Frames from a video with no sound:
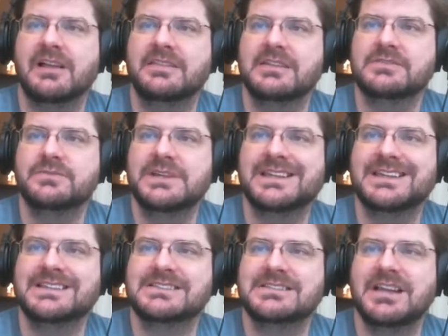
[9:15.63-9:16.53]
This week
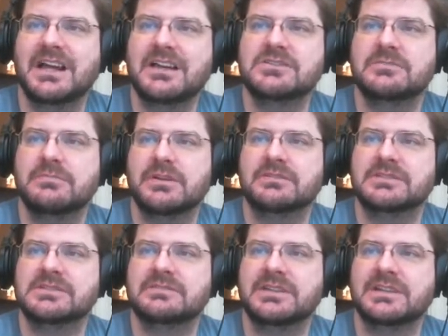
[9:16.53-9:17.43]
is Dungeon
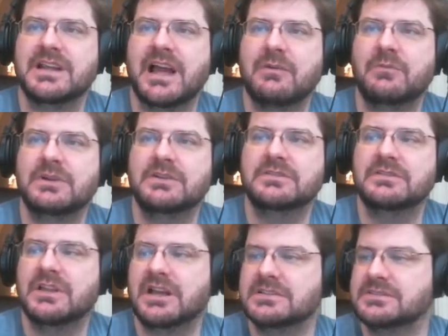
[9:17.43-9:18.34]
bonus event. I will do
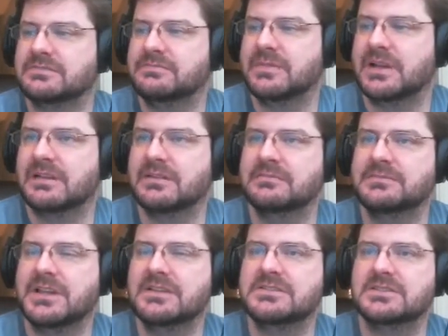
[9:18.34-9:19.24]
lots
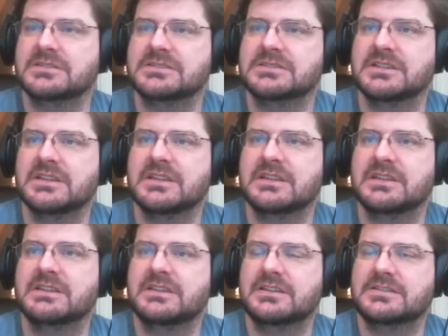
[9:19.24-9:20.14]
of dungeons
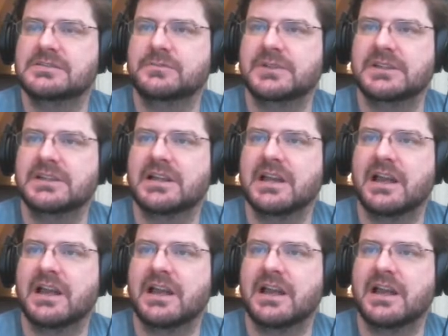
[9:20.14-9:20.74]
this week.